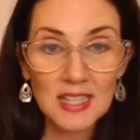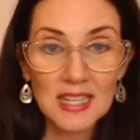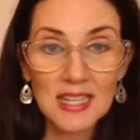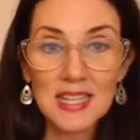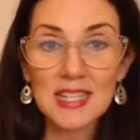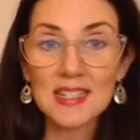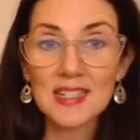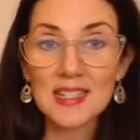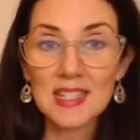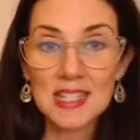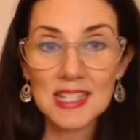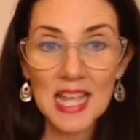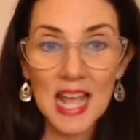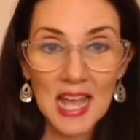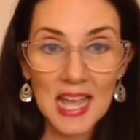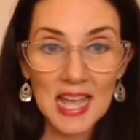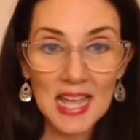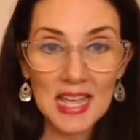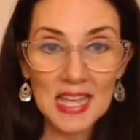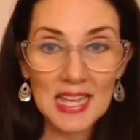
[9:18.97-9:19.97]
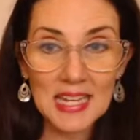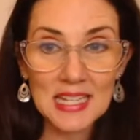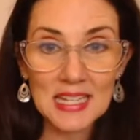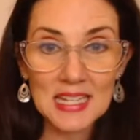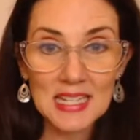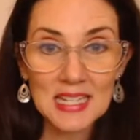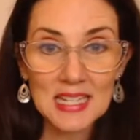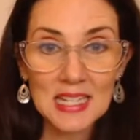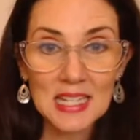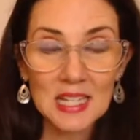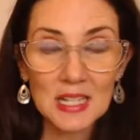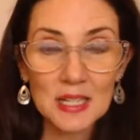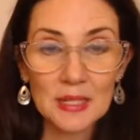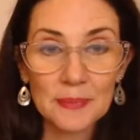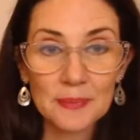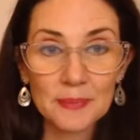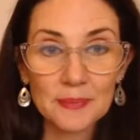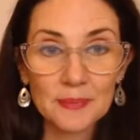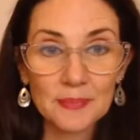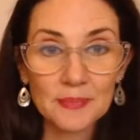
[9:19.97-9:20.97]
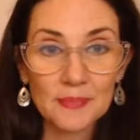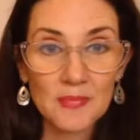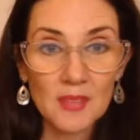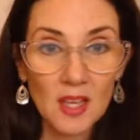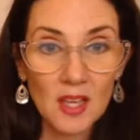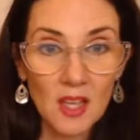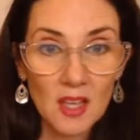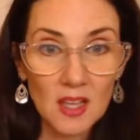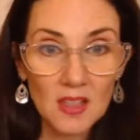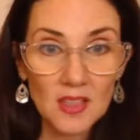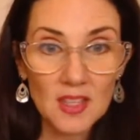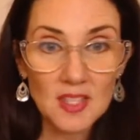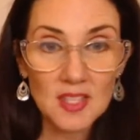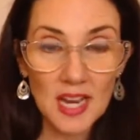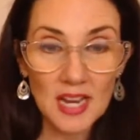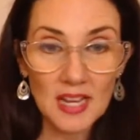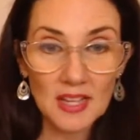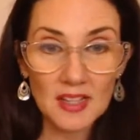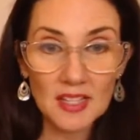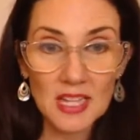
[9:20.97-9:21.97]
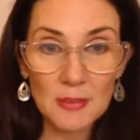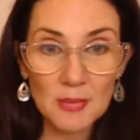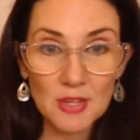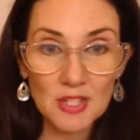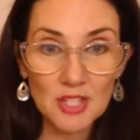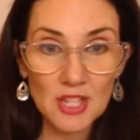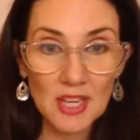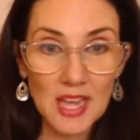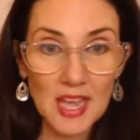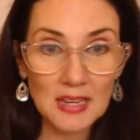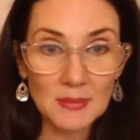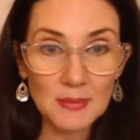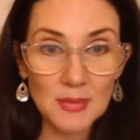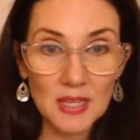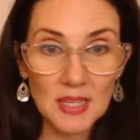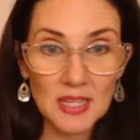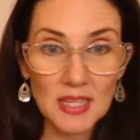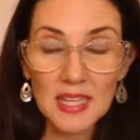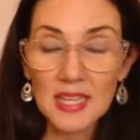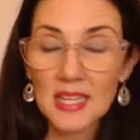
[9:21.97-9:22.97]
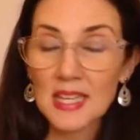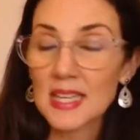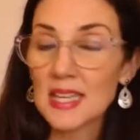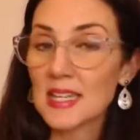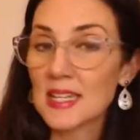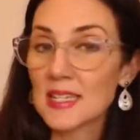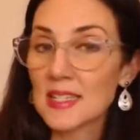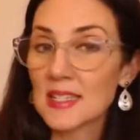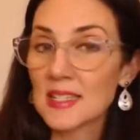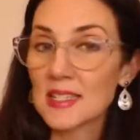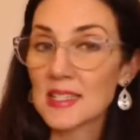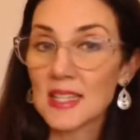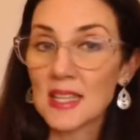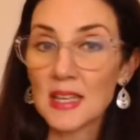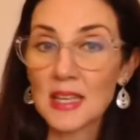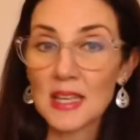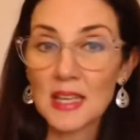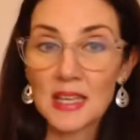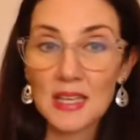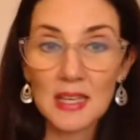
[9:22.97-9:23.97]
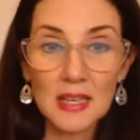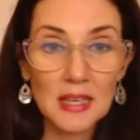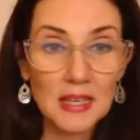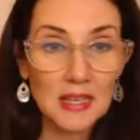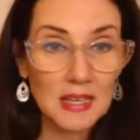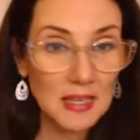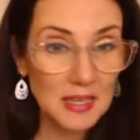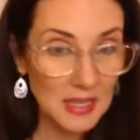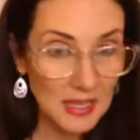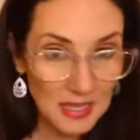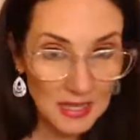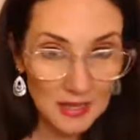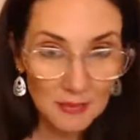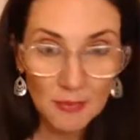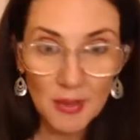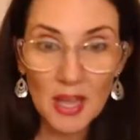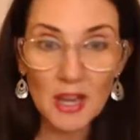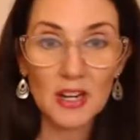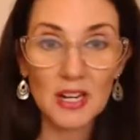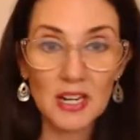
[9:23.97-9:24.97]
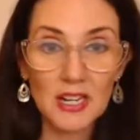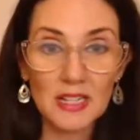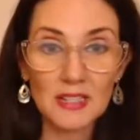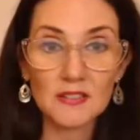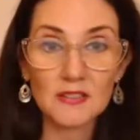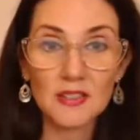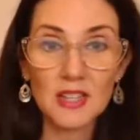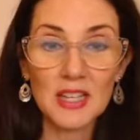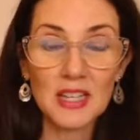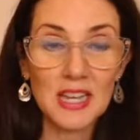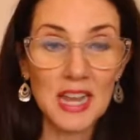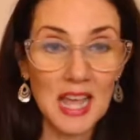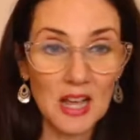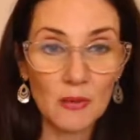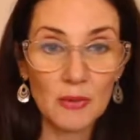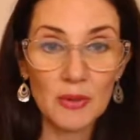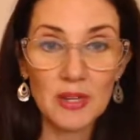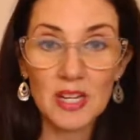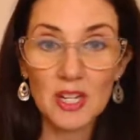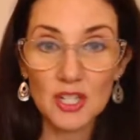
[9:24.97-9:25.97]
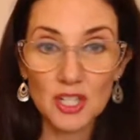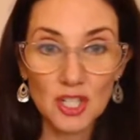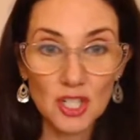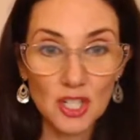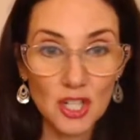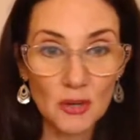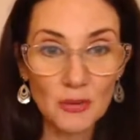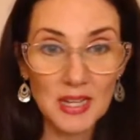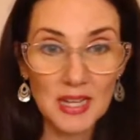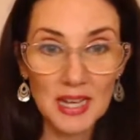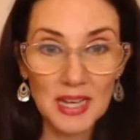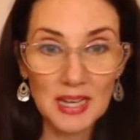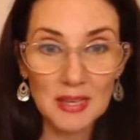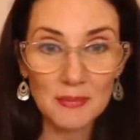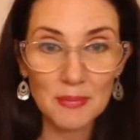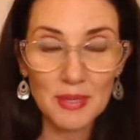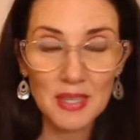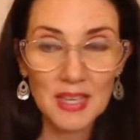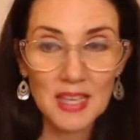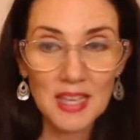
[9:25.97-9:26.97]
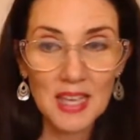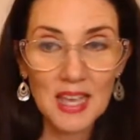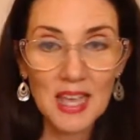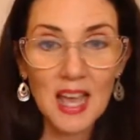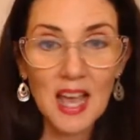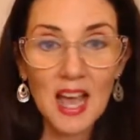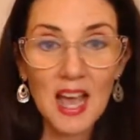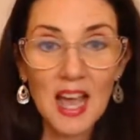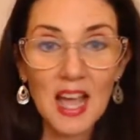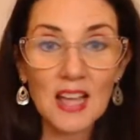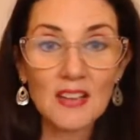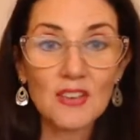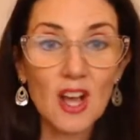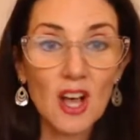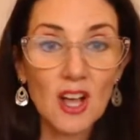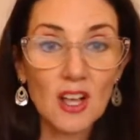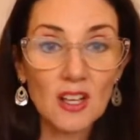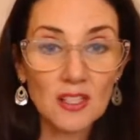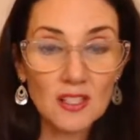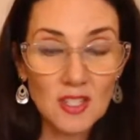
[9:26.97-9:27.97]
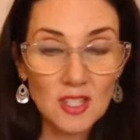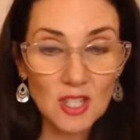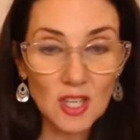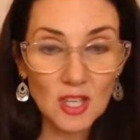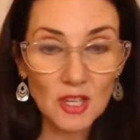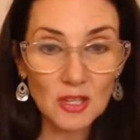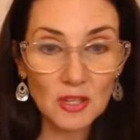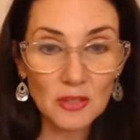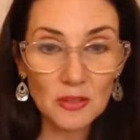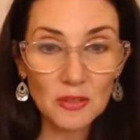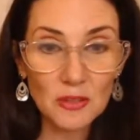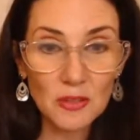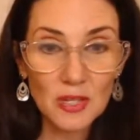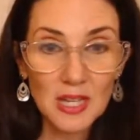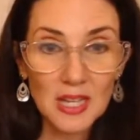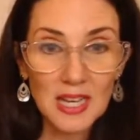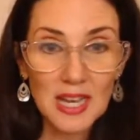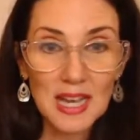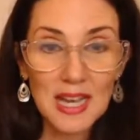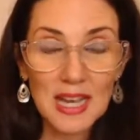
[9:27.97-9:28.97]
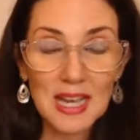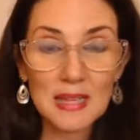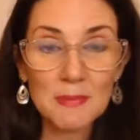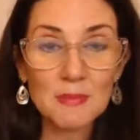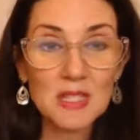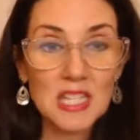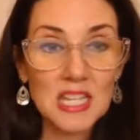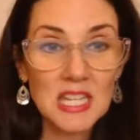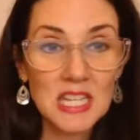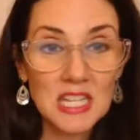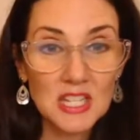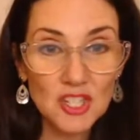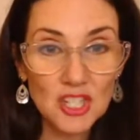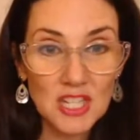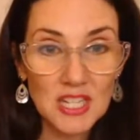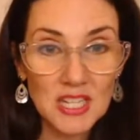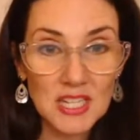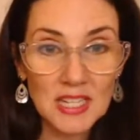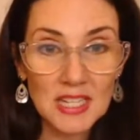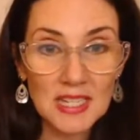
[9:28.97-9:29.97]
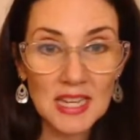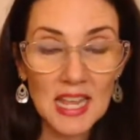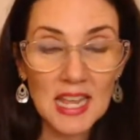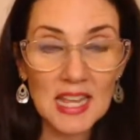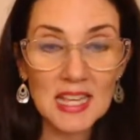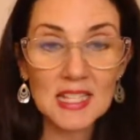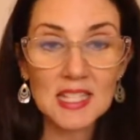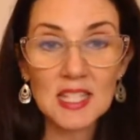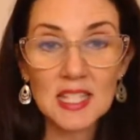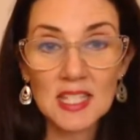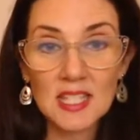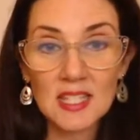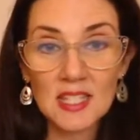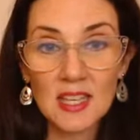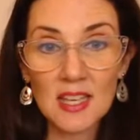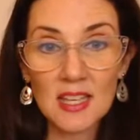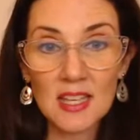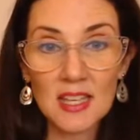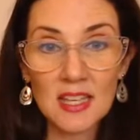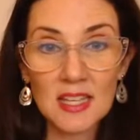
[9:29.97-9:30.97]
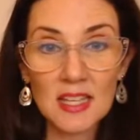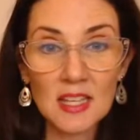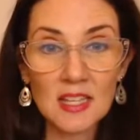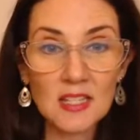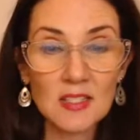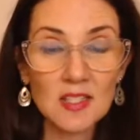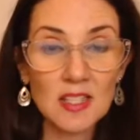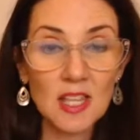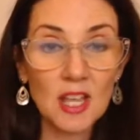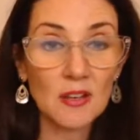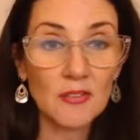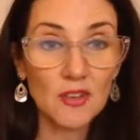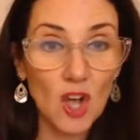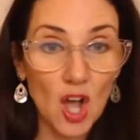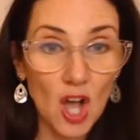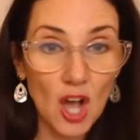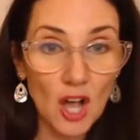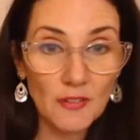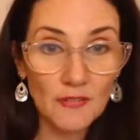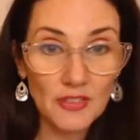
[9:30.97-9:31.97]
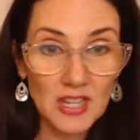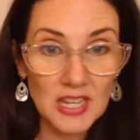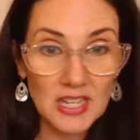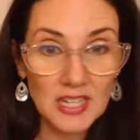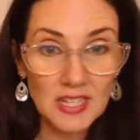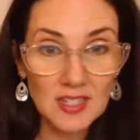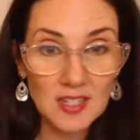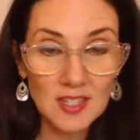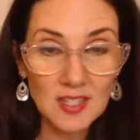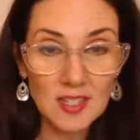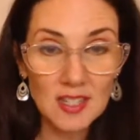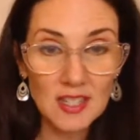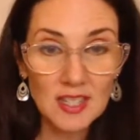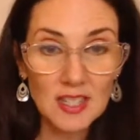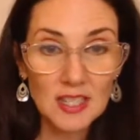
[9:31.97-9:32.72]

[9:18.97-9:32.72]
inside the Style and Image Academy. It is imperative in how we are showing up. I'm teaching a self-confidence